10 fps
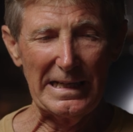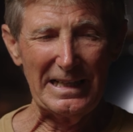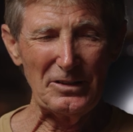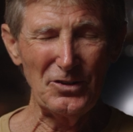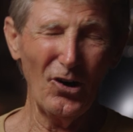
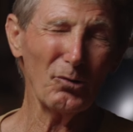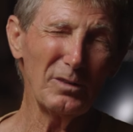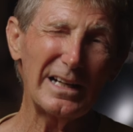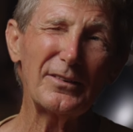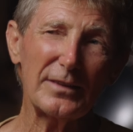Not
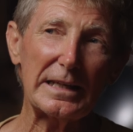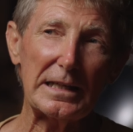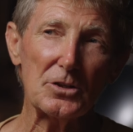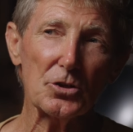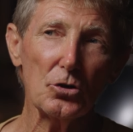really
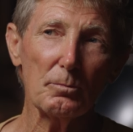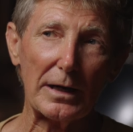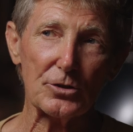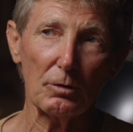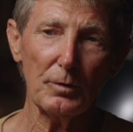thinking too
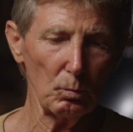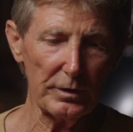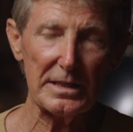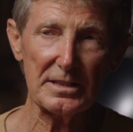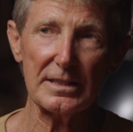much of it.
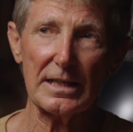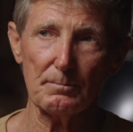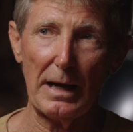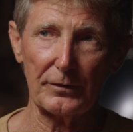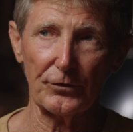Within 6
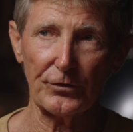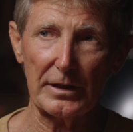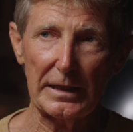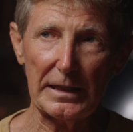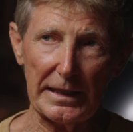months,
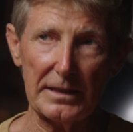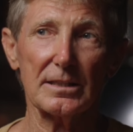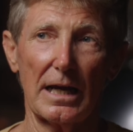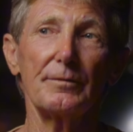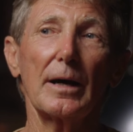he'd
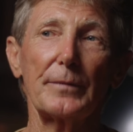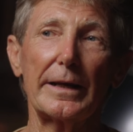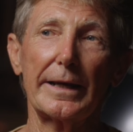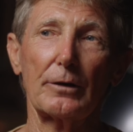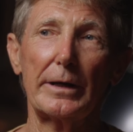saved up that
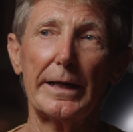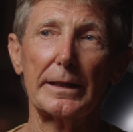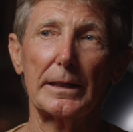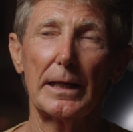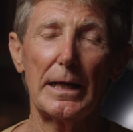8 grand.